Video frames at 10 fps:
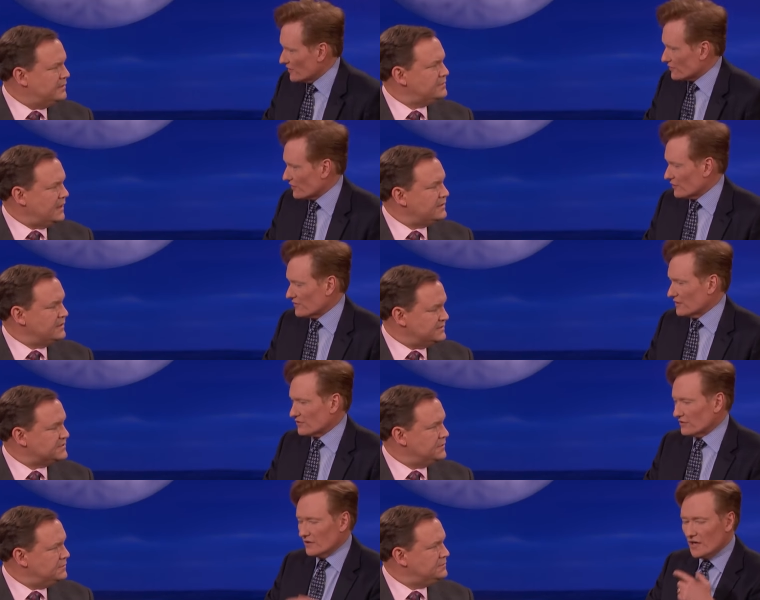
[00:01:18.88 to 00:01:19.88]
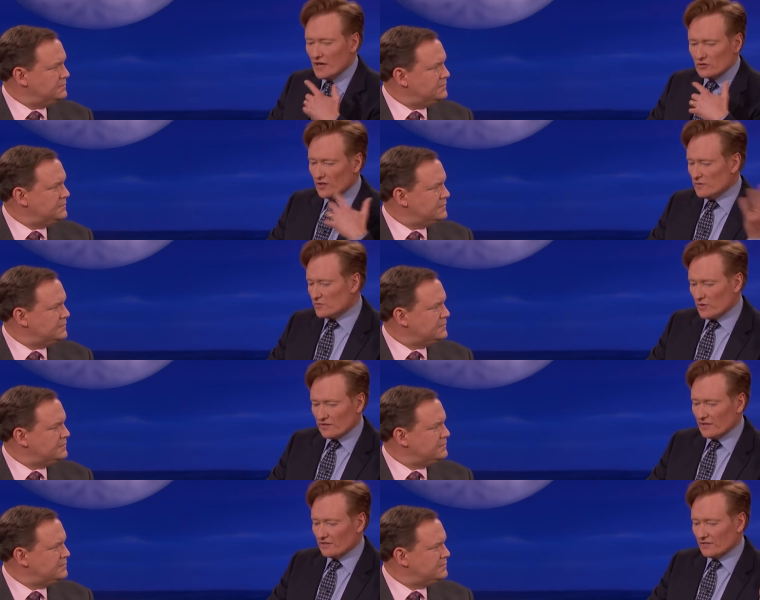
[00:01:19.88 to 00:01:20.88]
Speaker 1: He started I out as an intern. So. so he was with
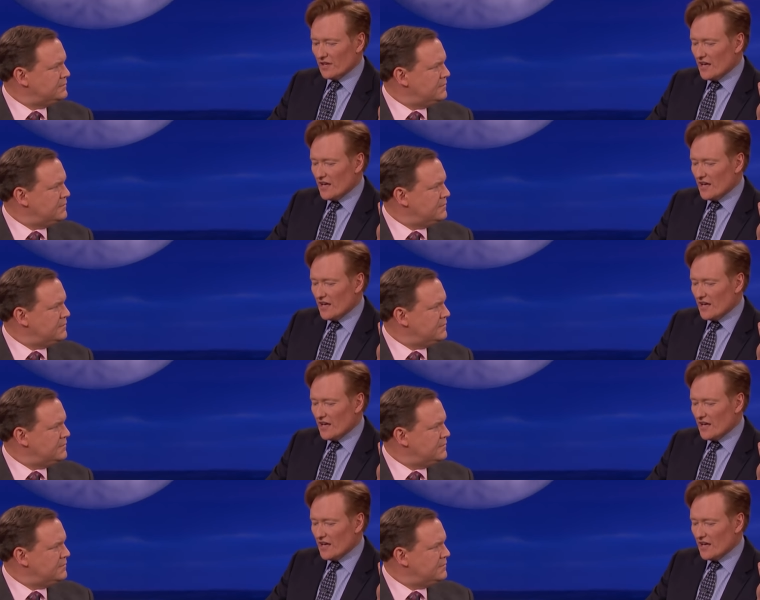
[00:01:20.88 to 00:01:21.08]
us.